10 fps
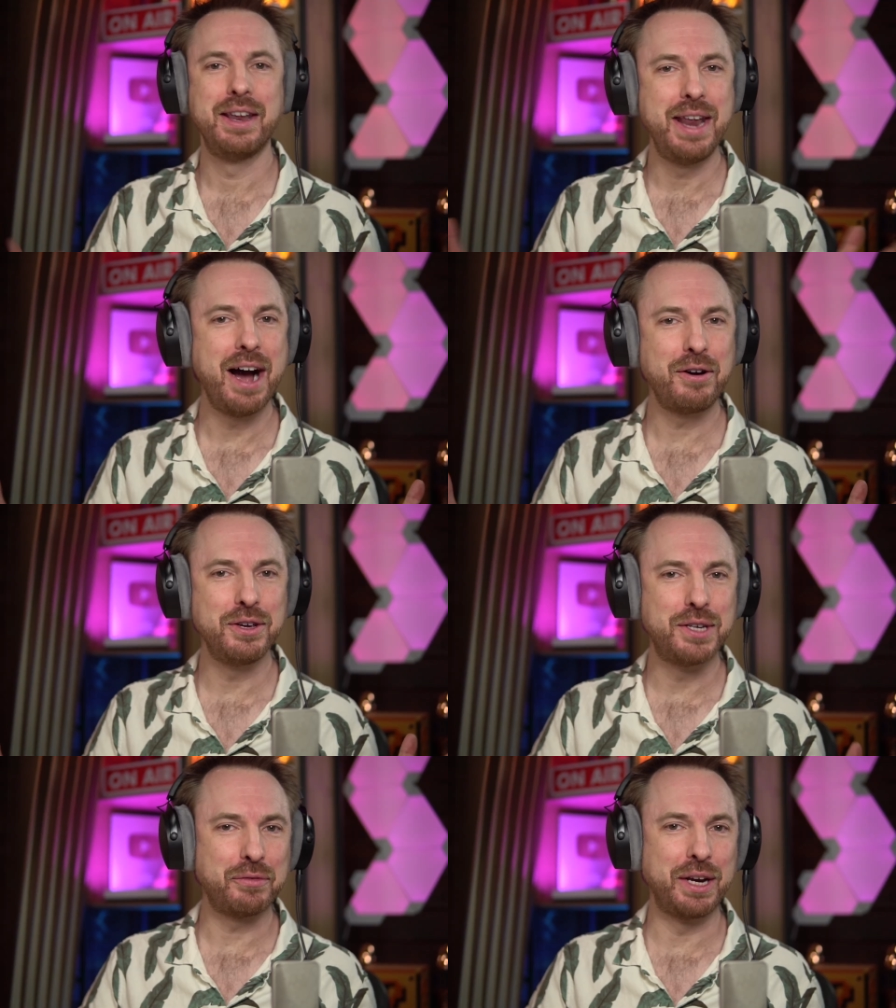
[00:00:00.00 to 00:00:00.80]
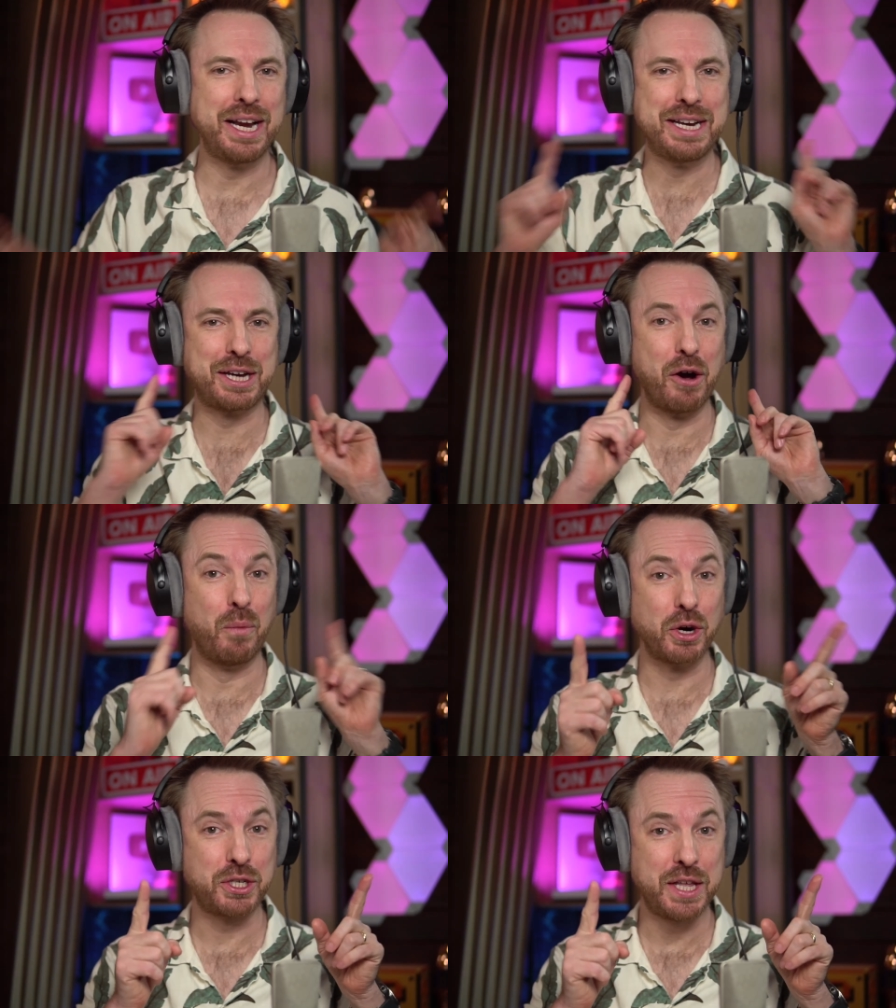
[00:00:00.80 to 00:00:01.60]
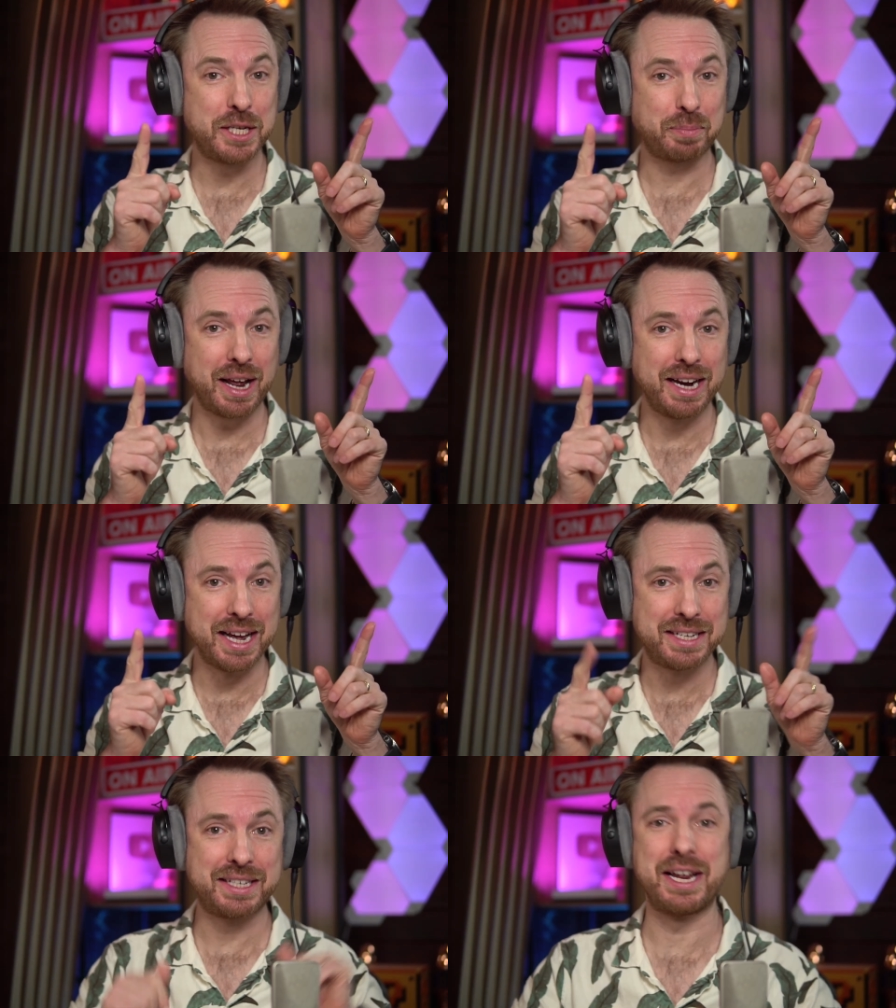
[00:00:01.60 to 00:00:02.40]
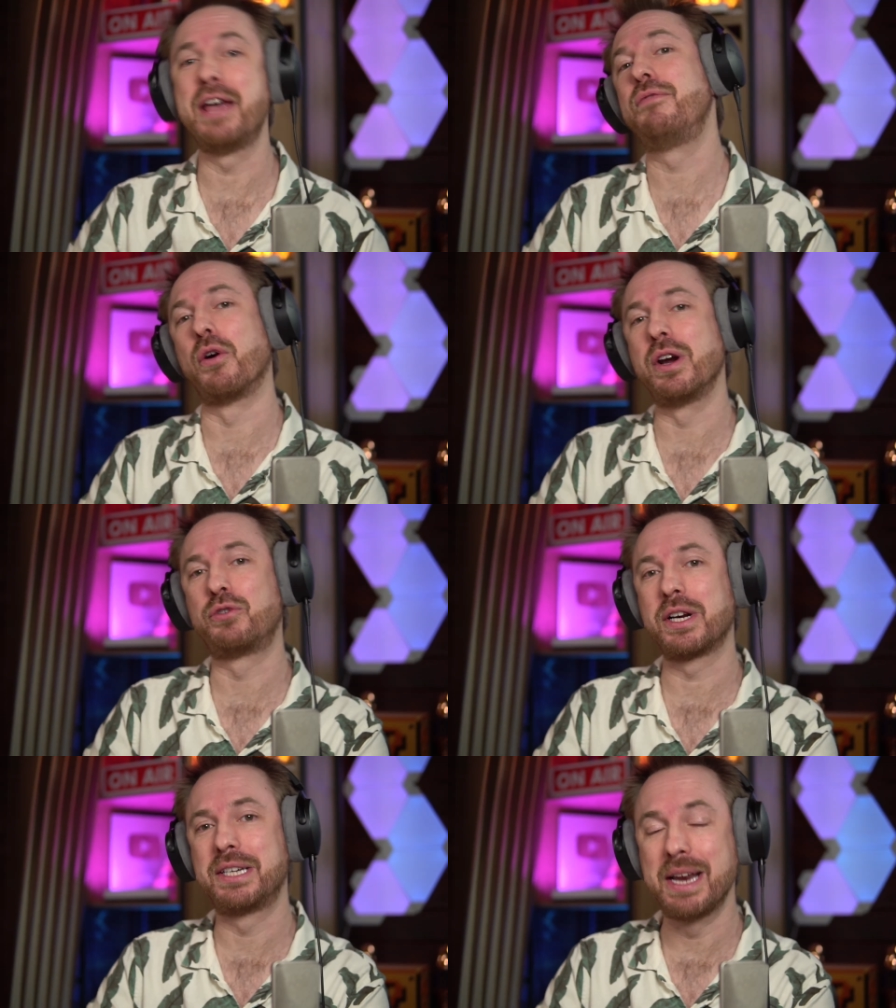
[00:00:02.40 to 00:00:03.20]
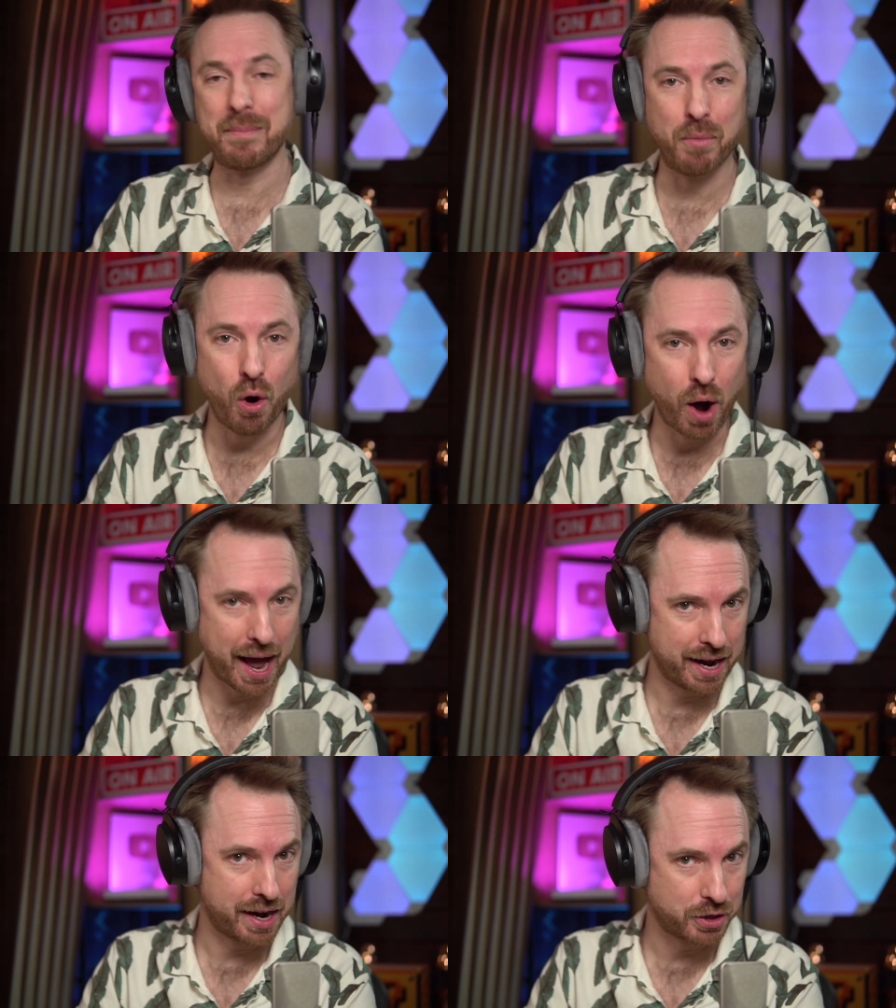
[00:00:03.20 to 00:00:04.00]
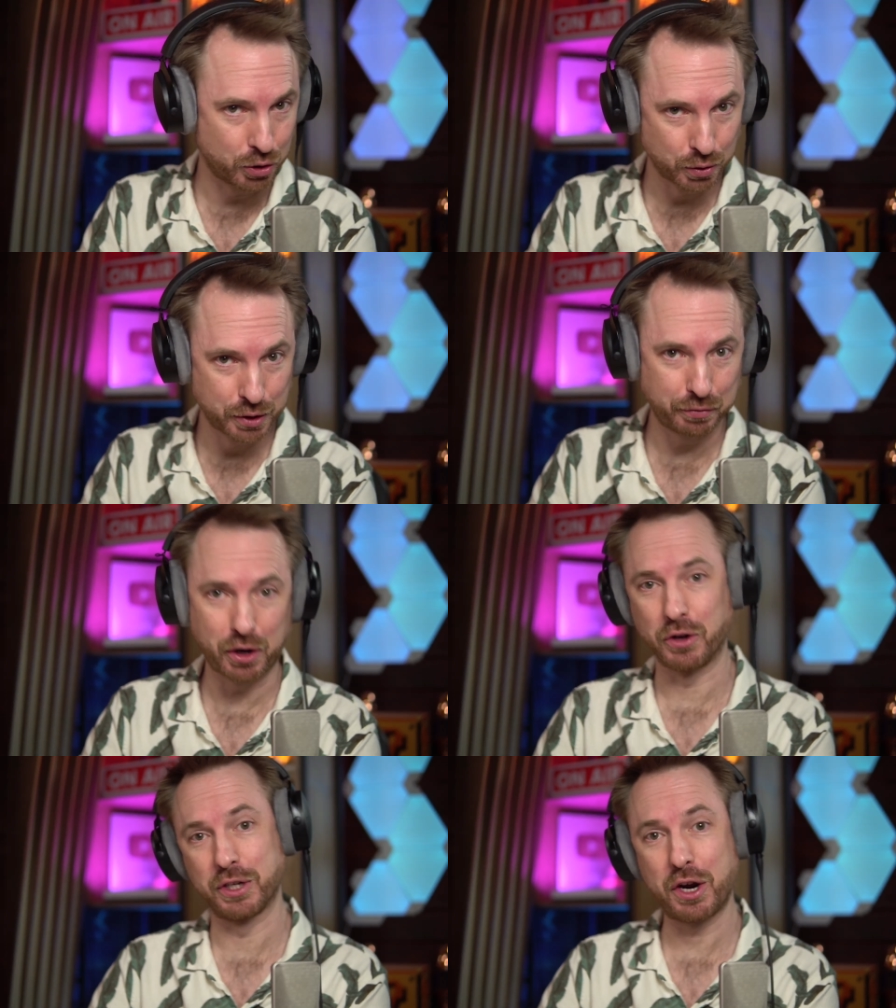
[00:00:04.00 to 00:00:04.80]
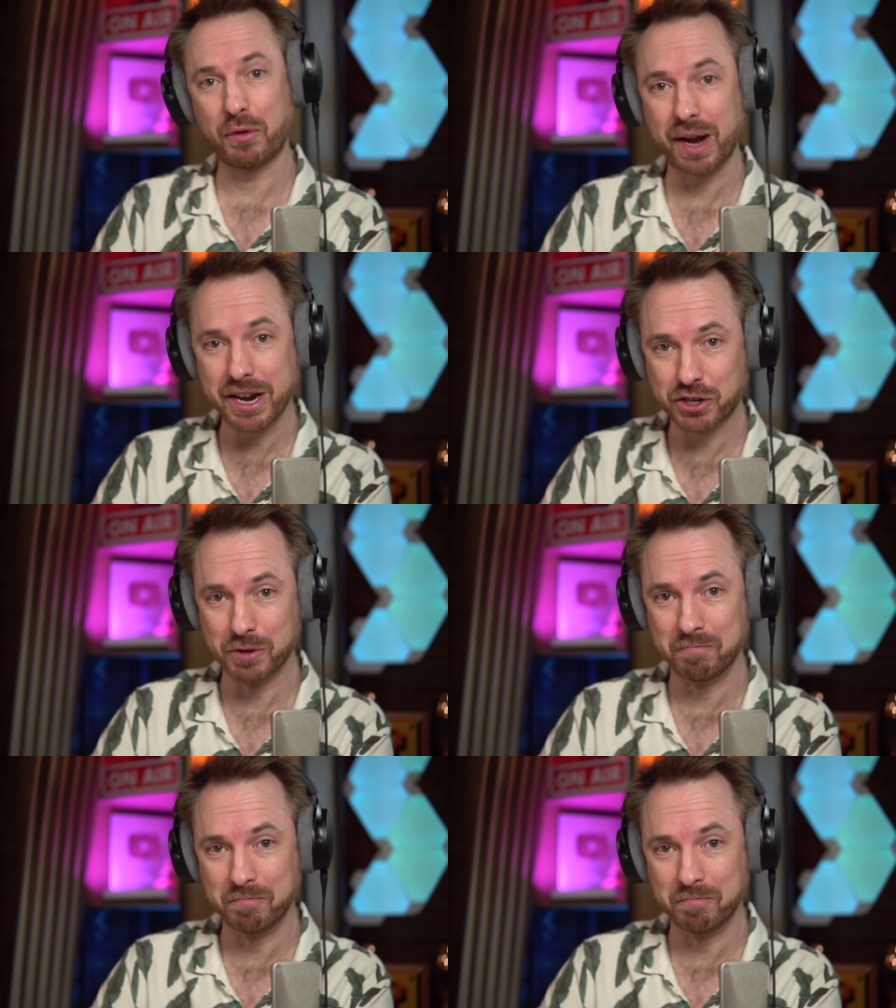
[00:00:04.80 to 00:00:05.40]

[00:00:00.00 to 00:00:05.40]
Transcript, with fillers: Now, you definitely need to go and watch this playlist if you're interested in more AI tools for content creation.